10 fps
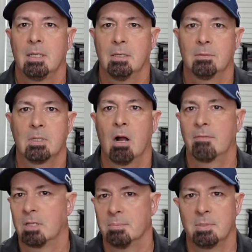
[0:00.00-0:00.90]
you know,
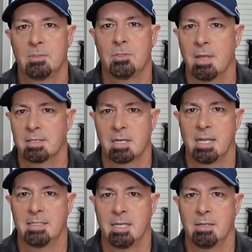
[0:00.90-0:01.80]
Golf Club
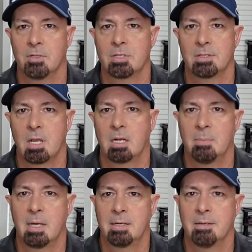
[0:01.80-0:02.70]
2019, which I'll
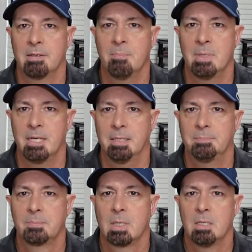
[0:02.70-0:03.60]
talk about here in a
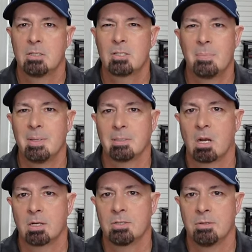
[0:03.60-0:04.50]
minute. It's just a bit
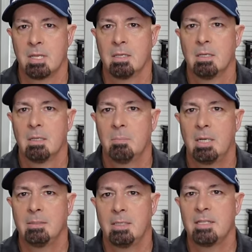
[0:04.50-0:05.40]
cartoony,
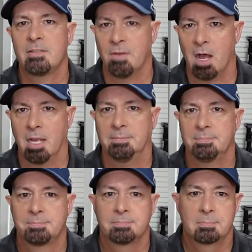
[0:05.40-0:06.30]
but it's fine.